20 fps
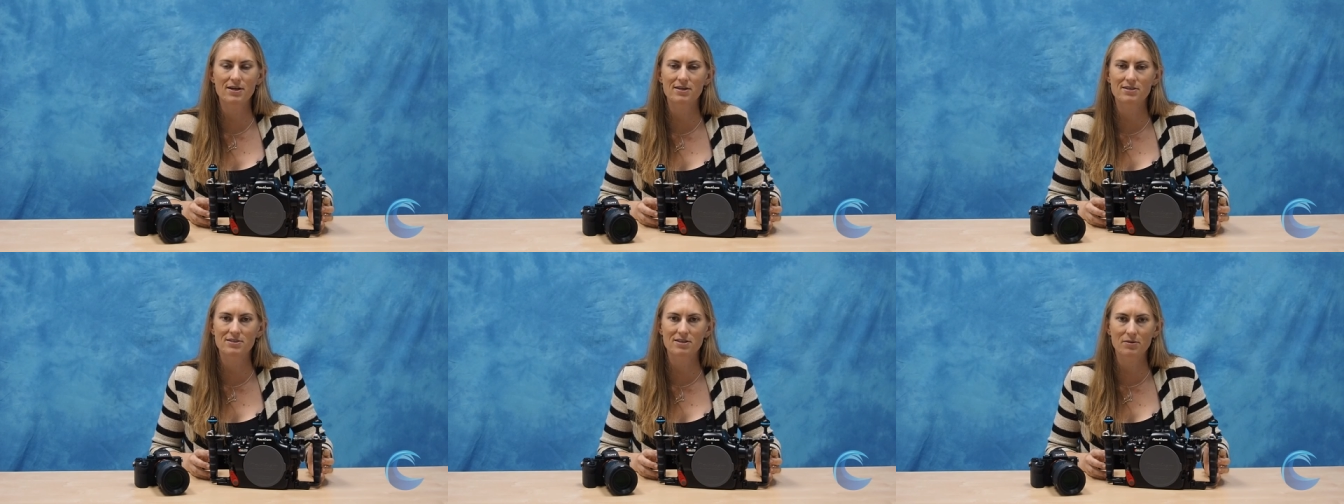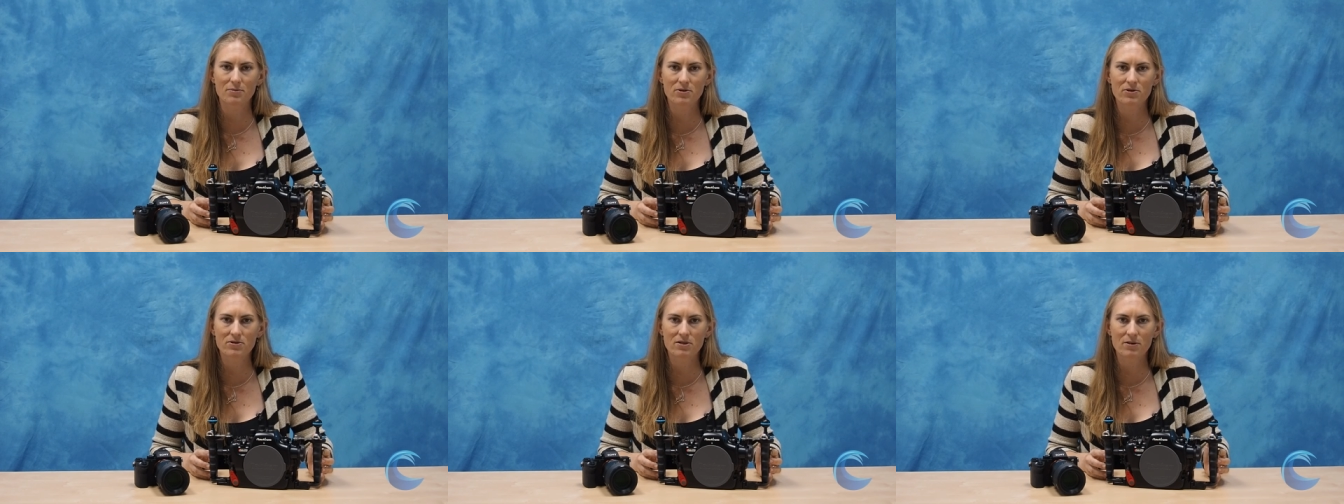at
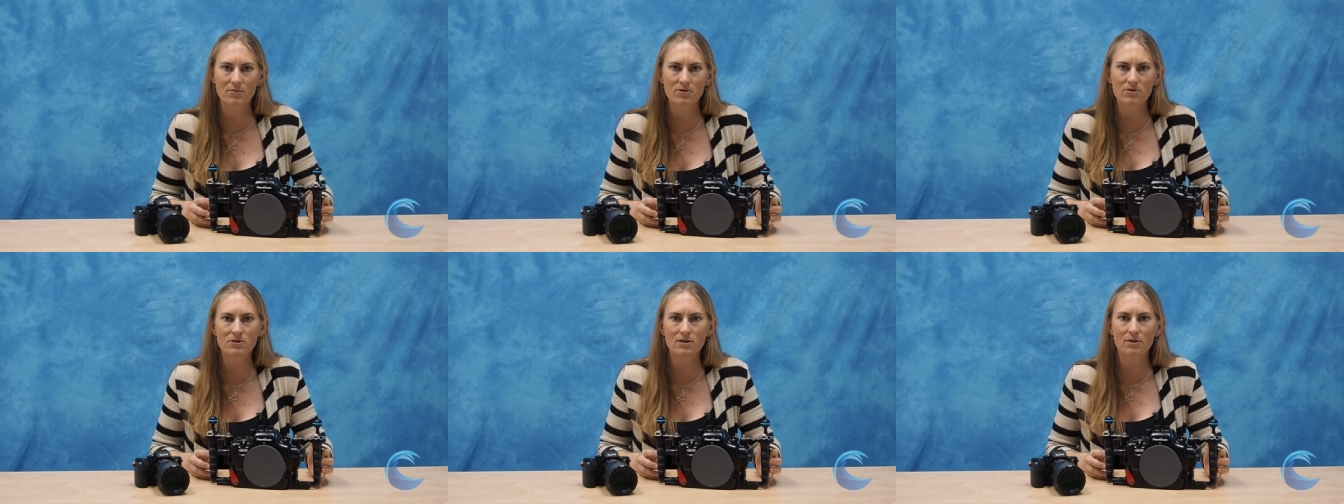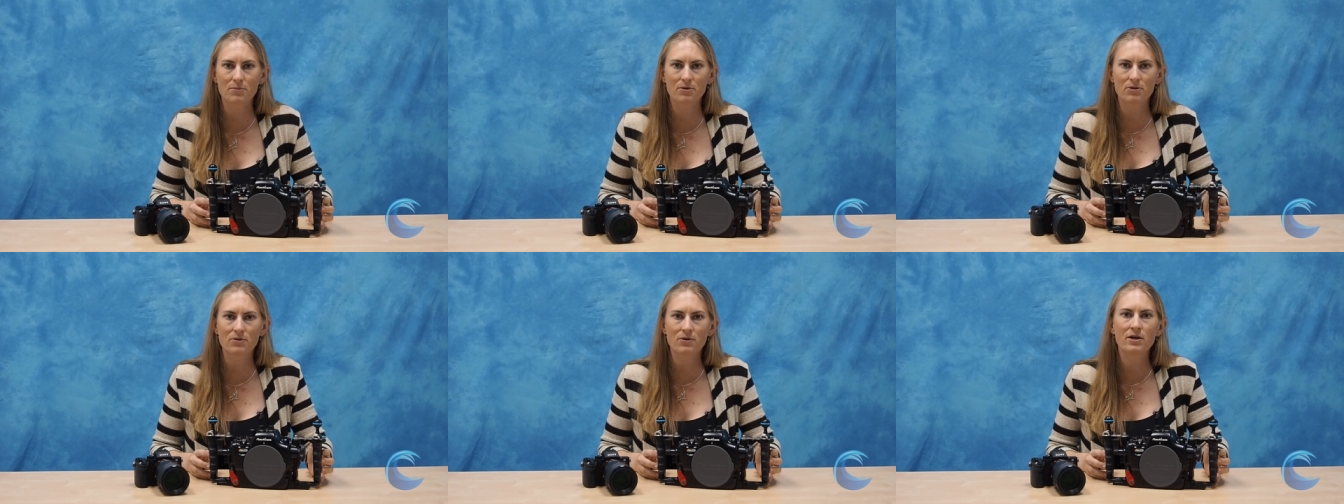
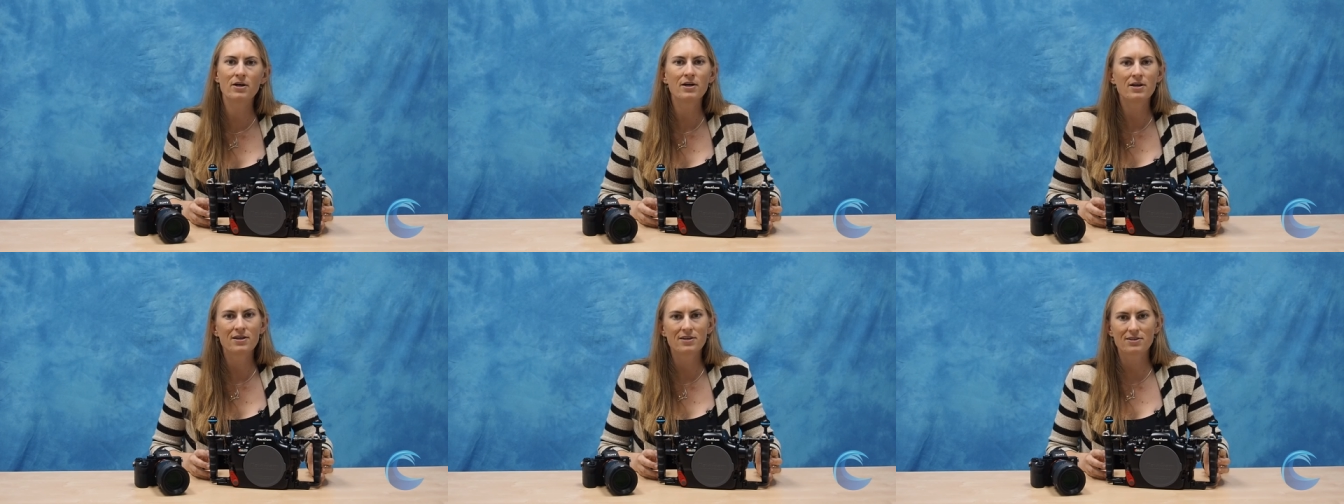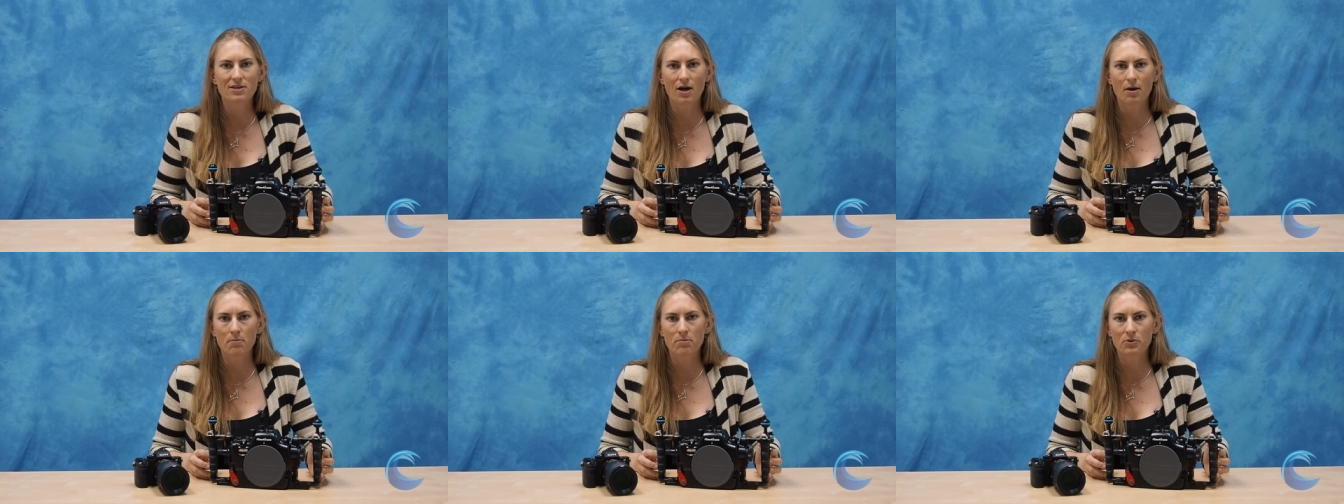
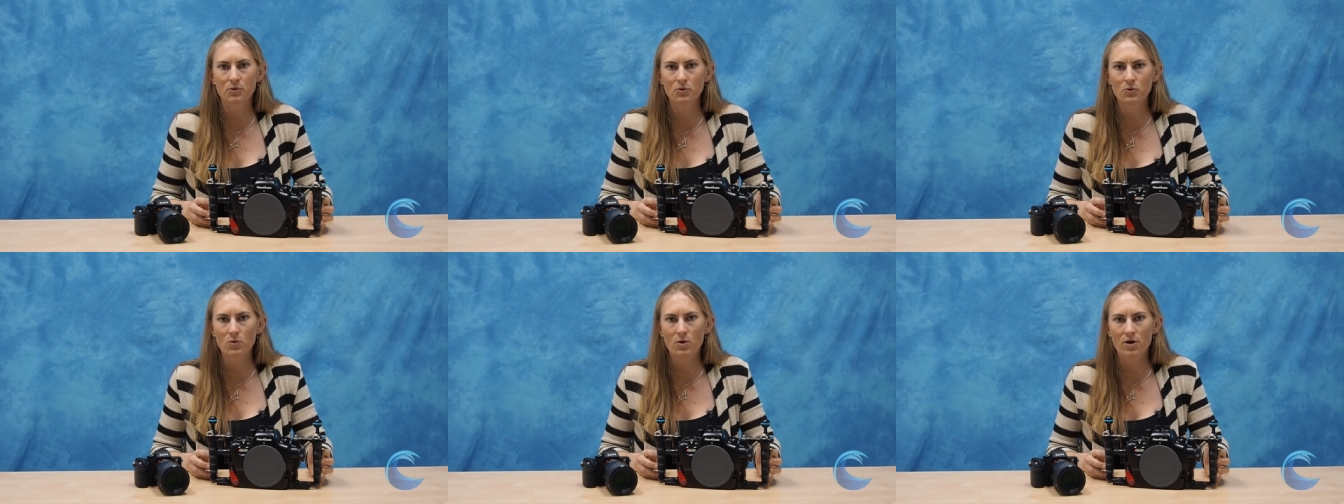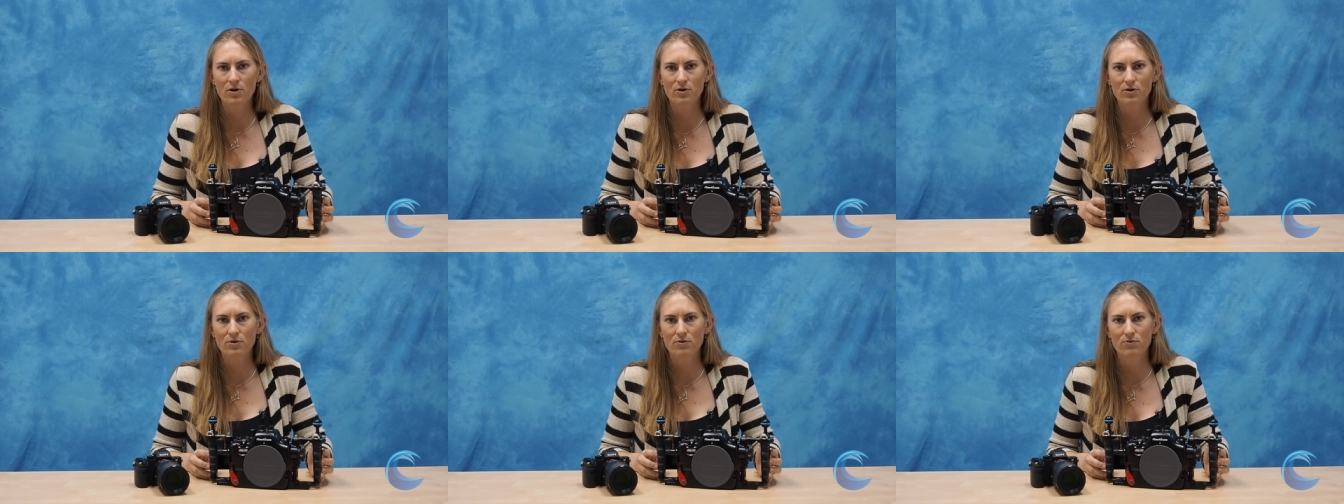
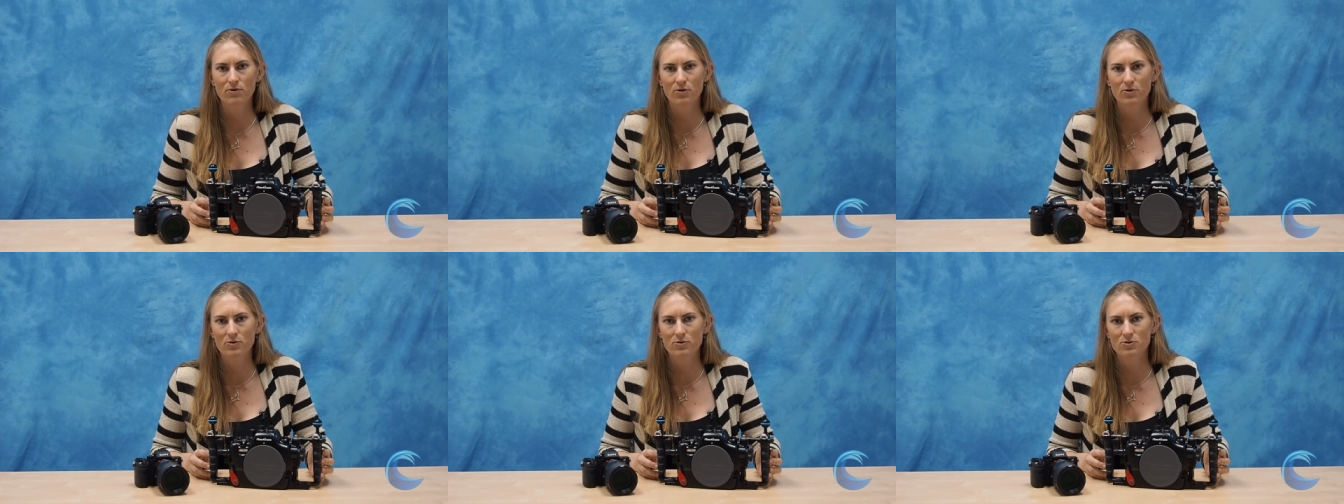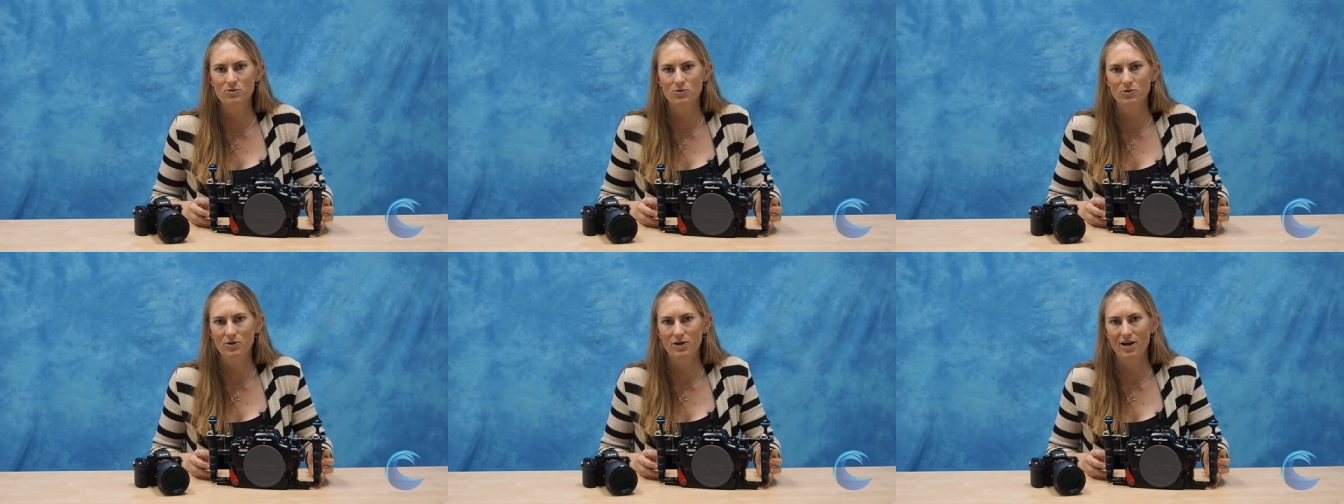
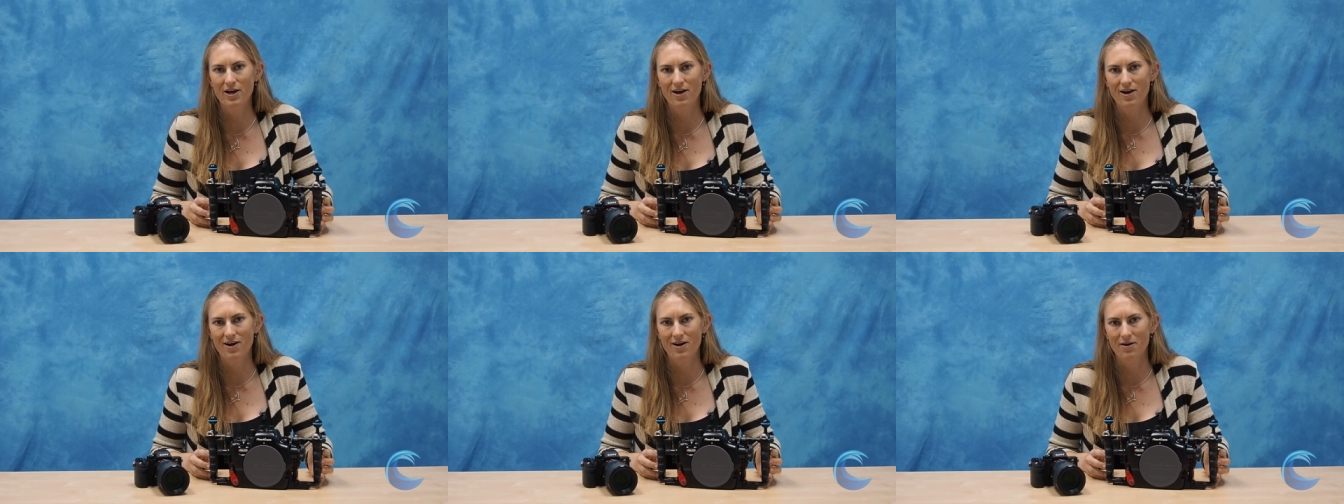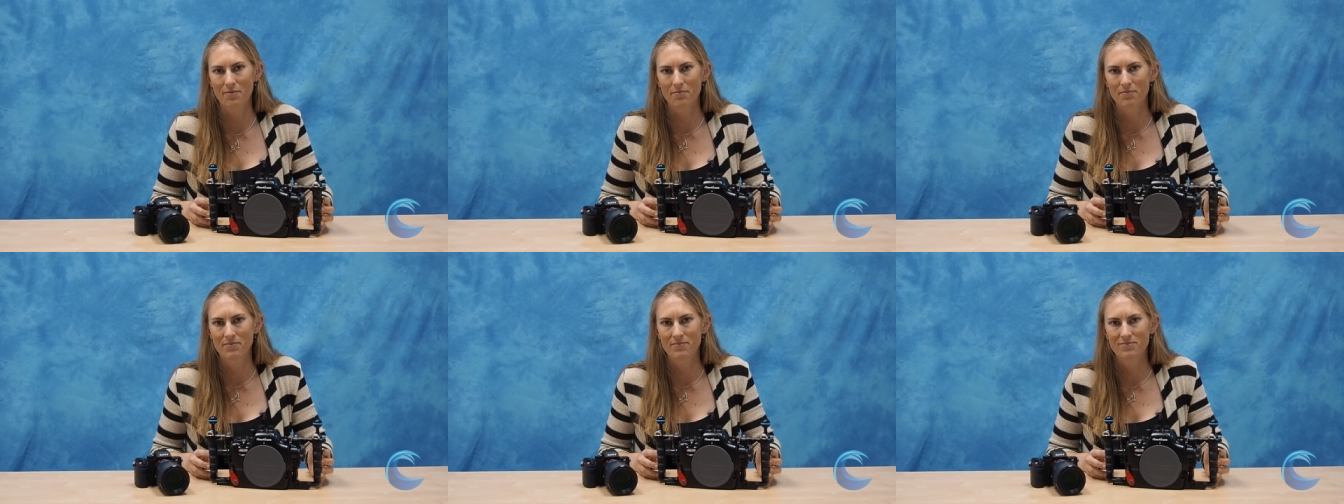
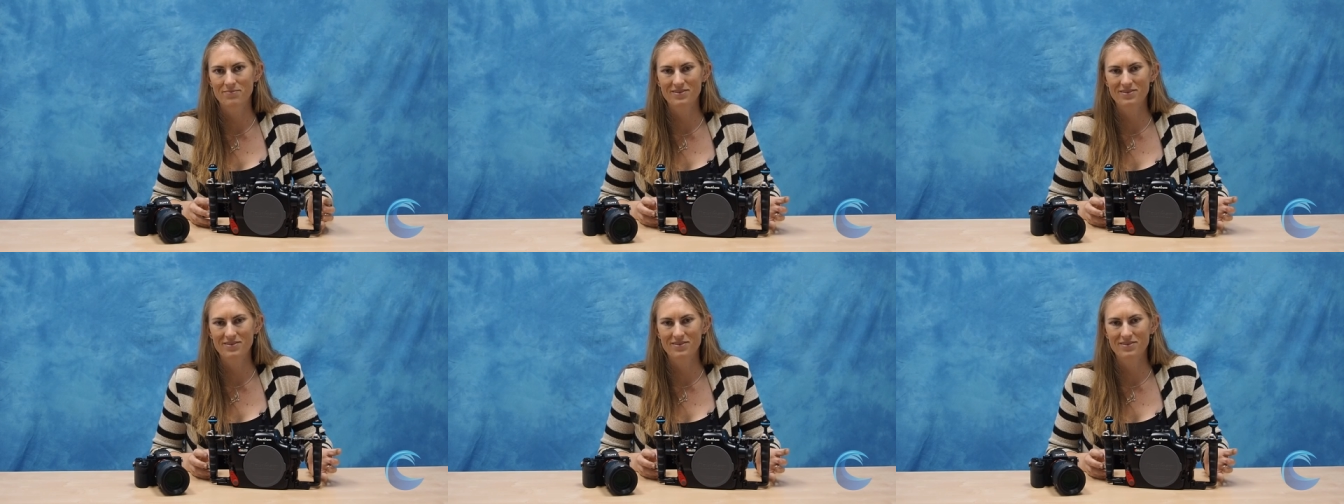www.bluewaterphotostore.com.